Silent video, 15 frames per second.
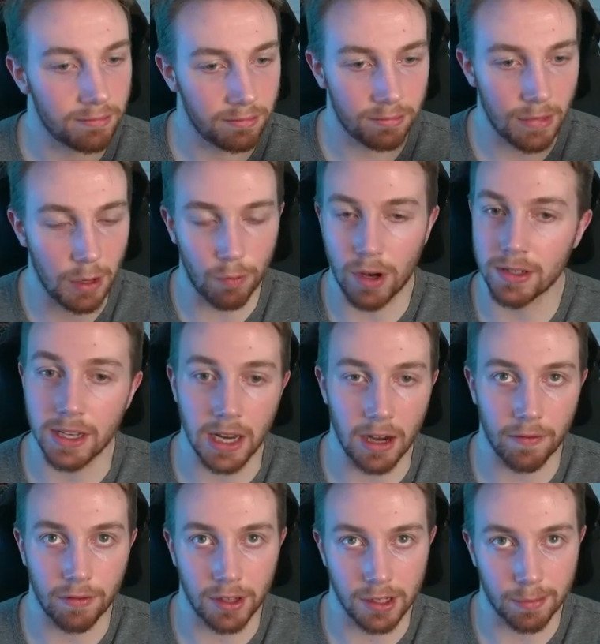He wasn't here
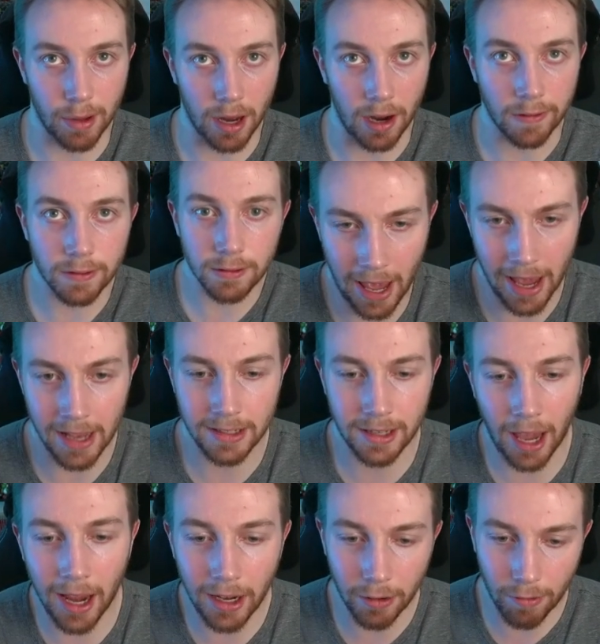for these playoffs. His
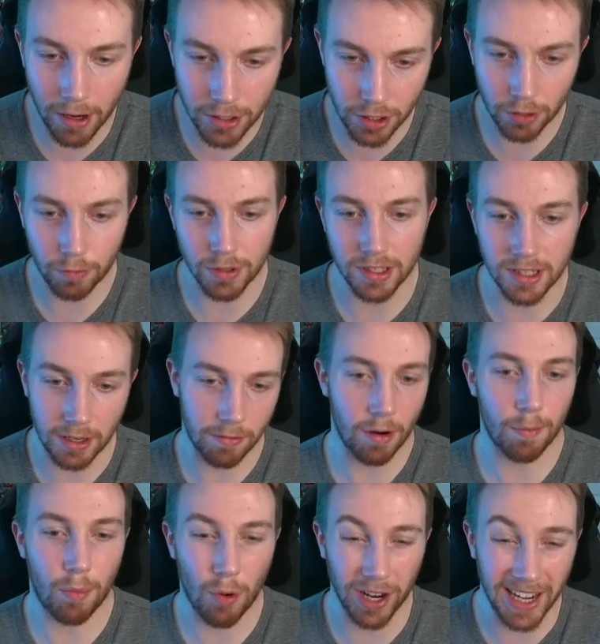KD ratio was
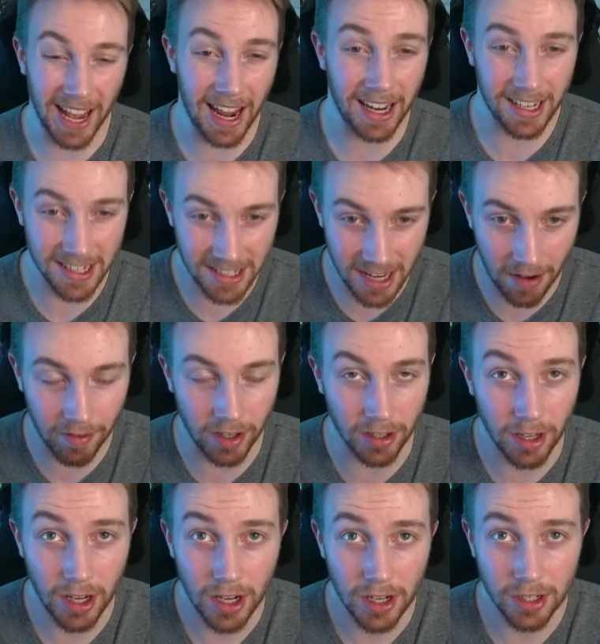0.87,
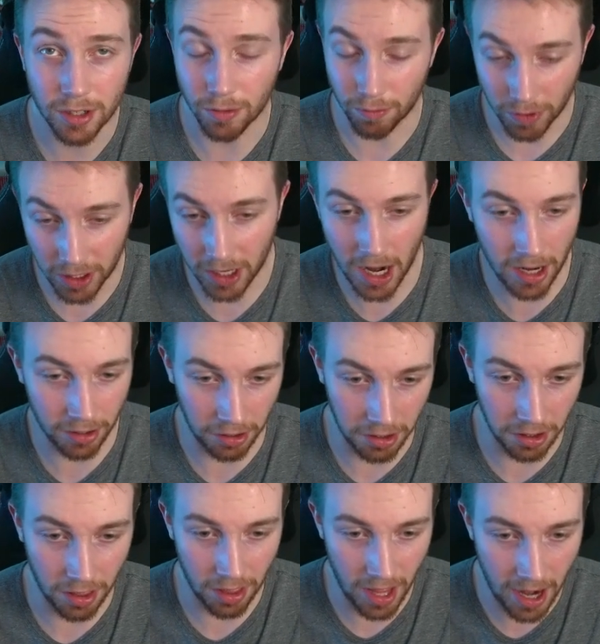so really not
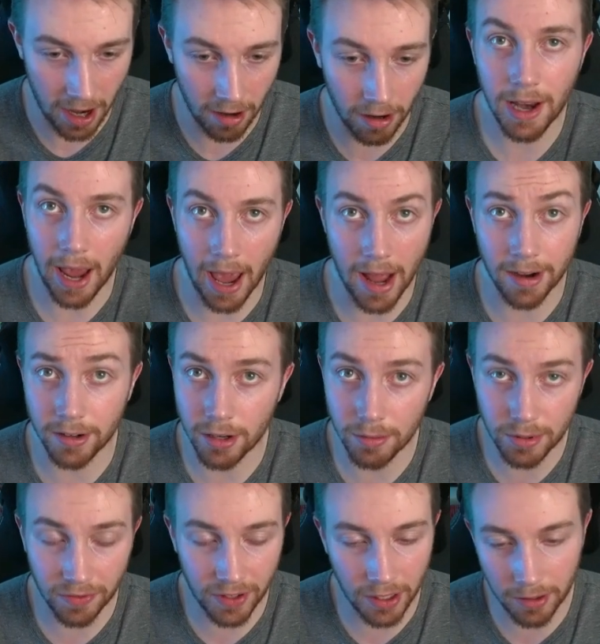good there. And in terms
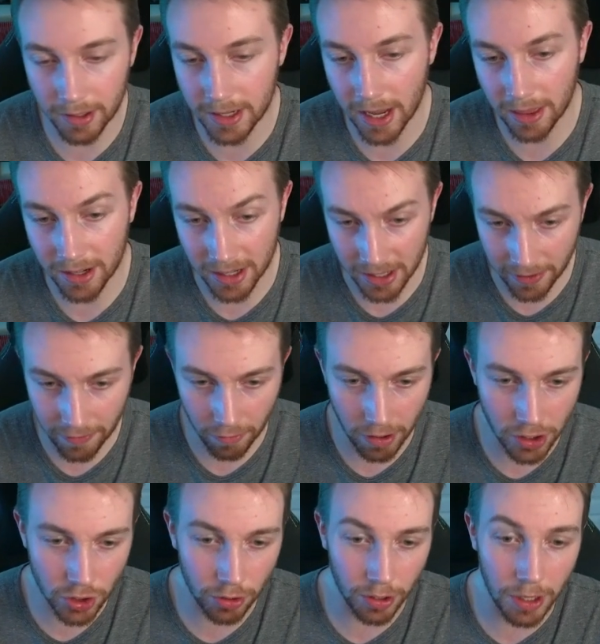of kill-death
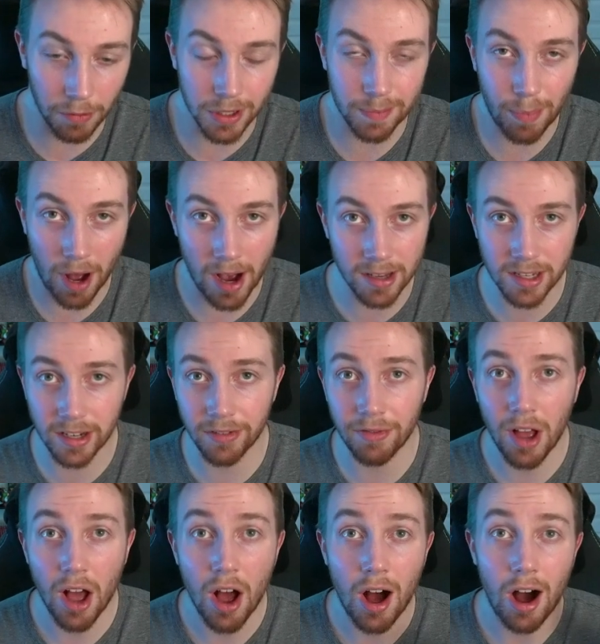differential, he was positive
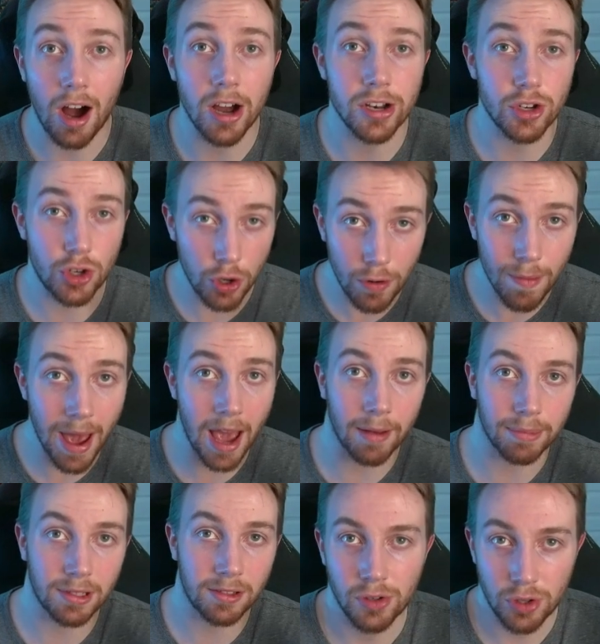on 2
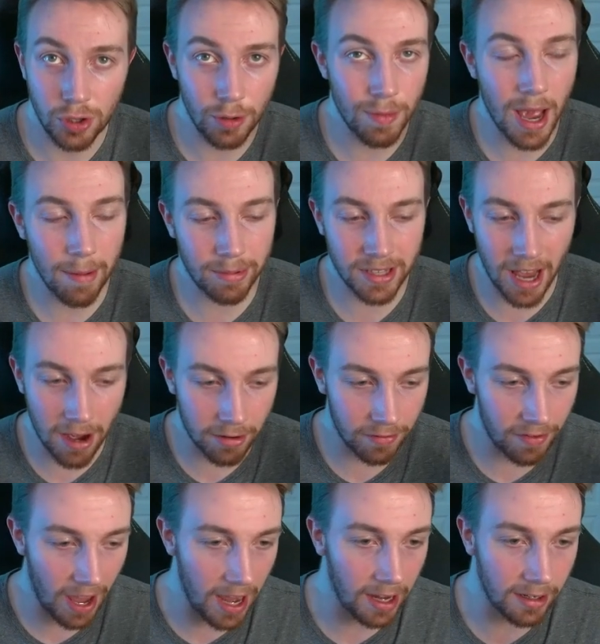maps. 2 maps out of
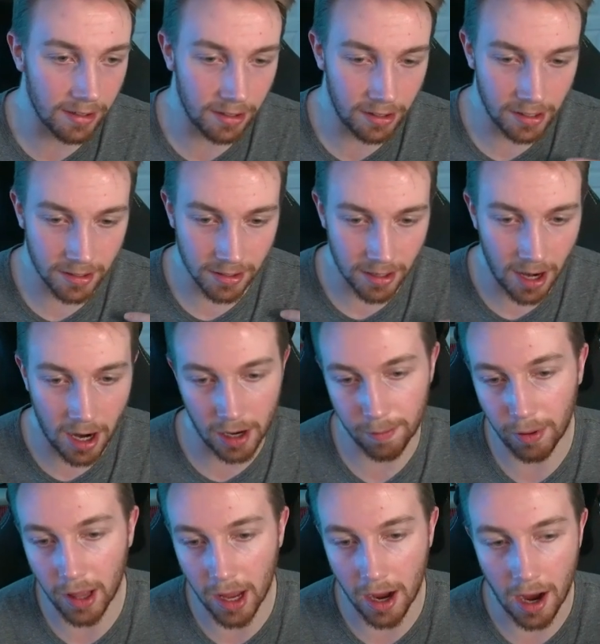8 in these entire
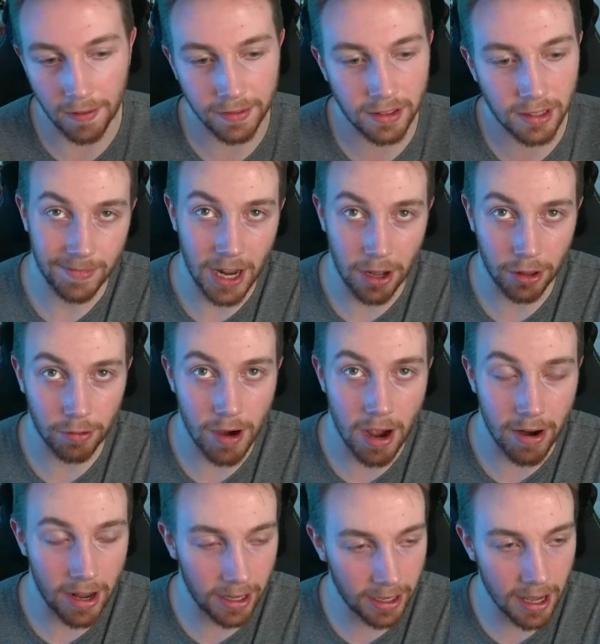playoffs. Now they're out.
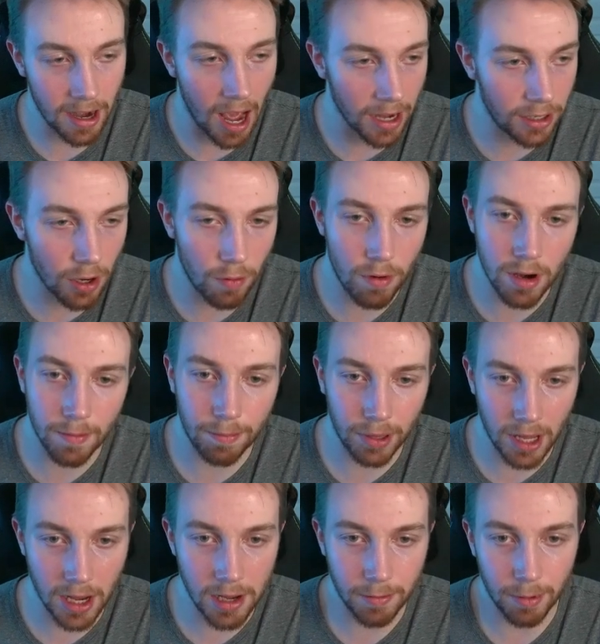And again, I don't want to
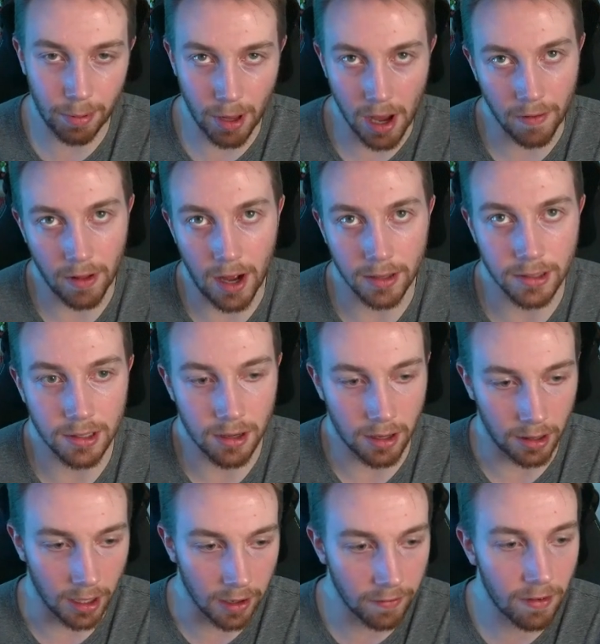blame the playoff losses on
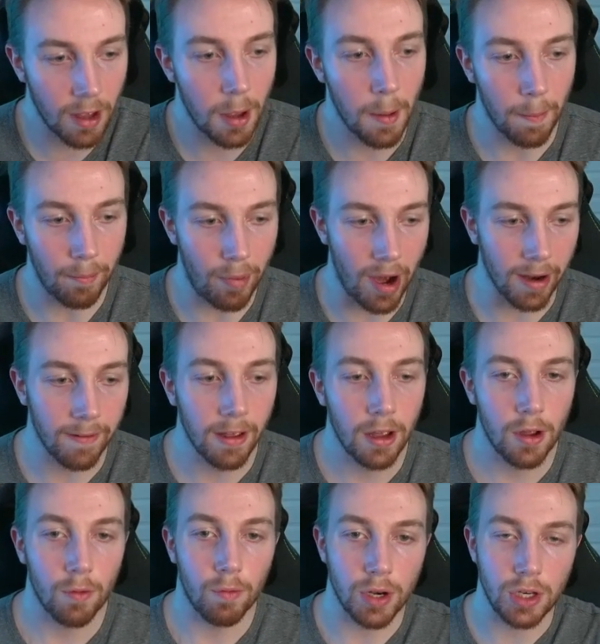Leaf, but
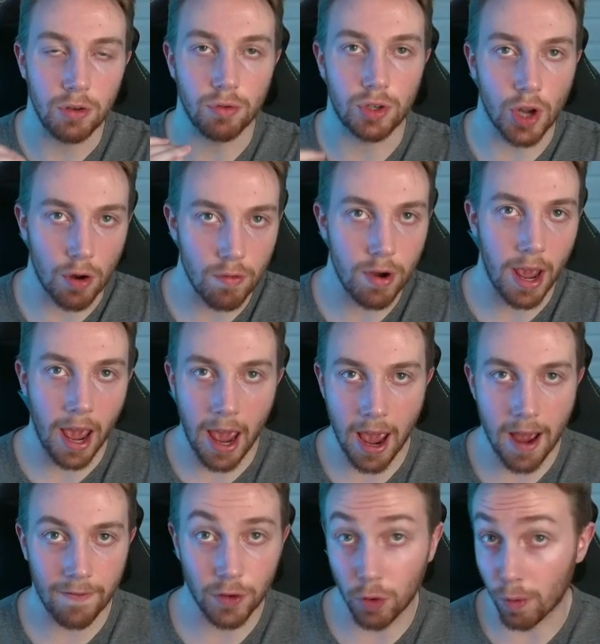when you don't
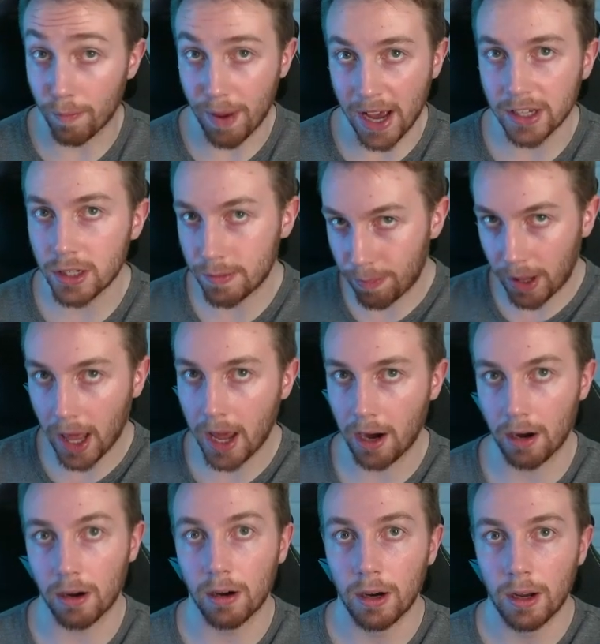have your best
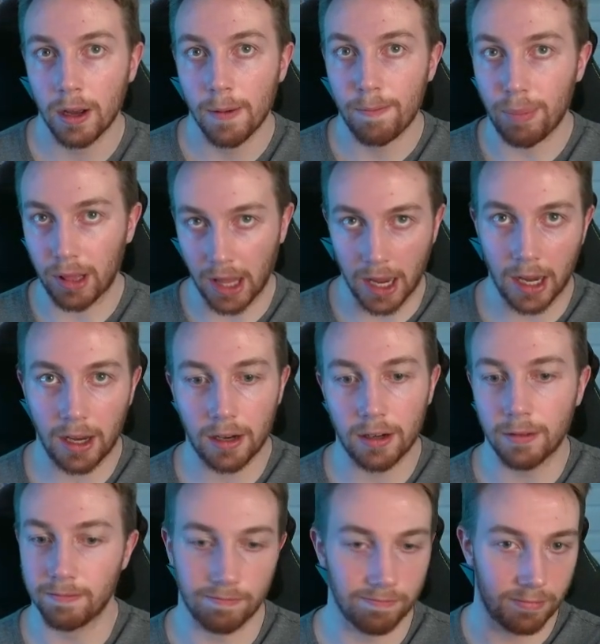player playing
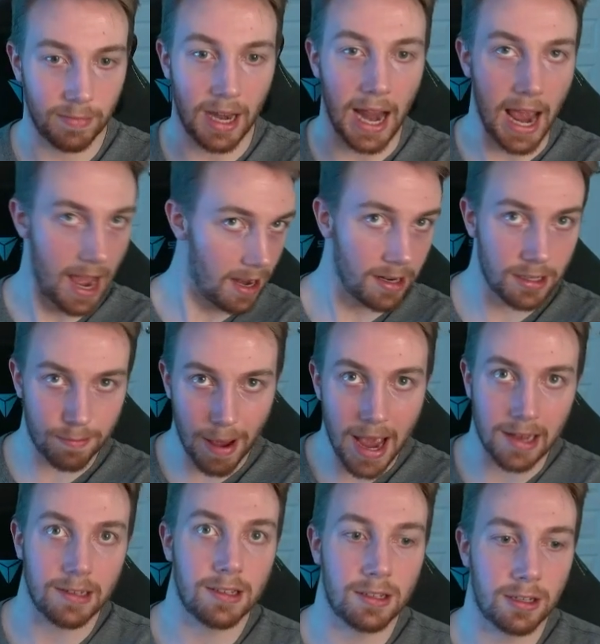at his
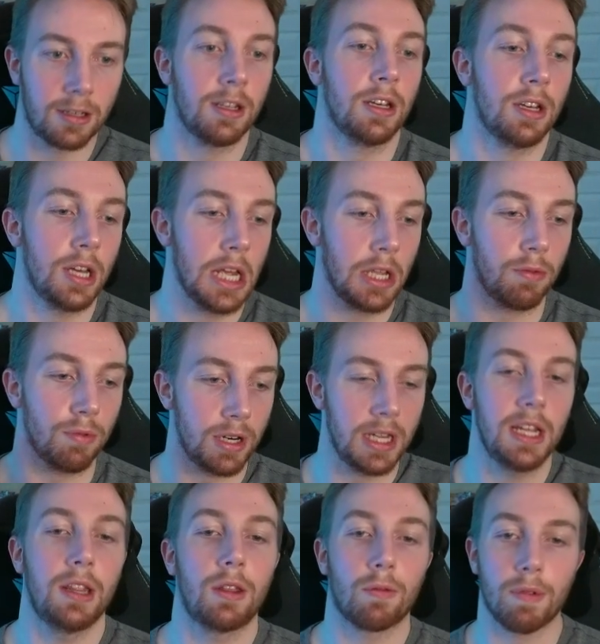best, you
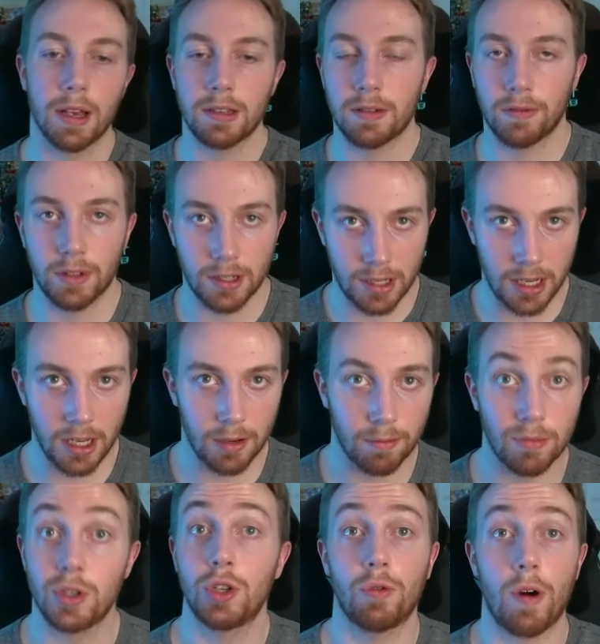need the rest of the
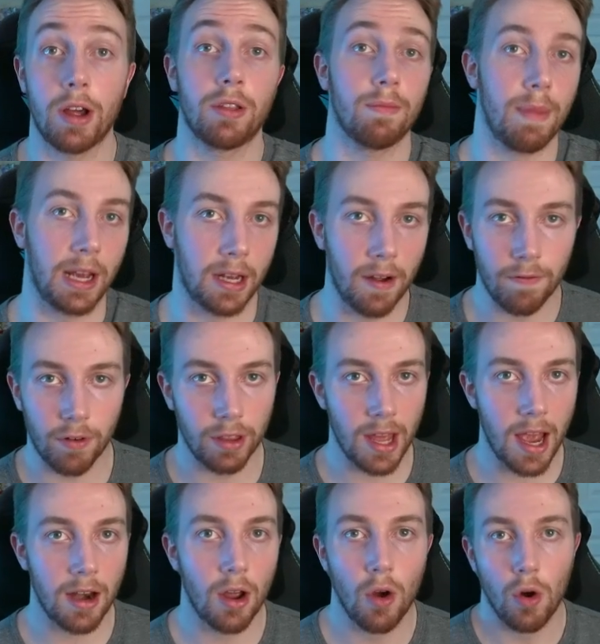team to either make up for
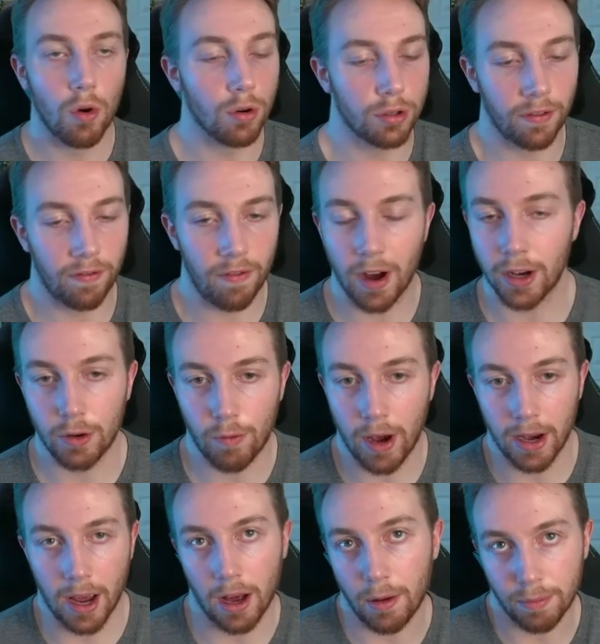that or to find a way
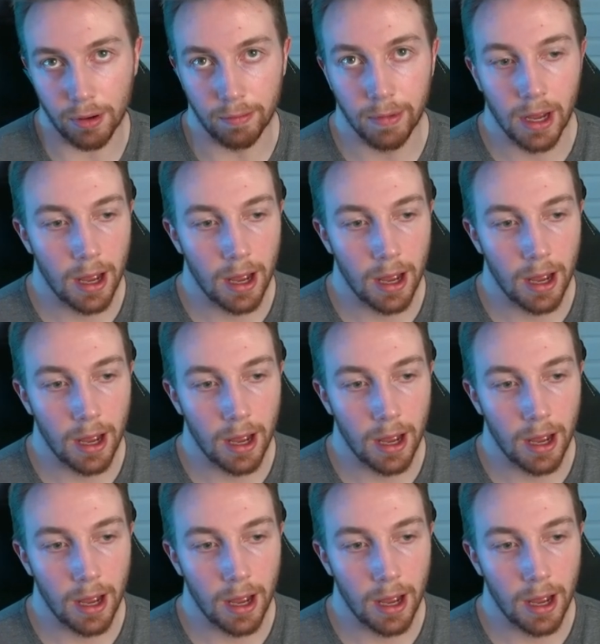to help him.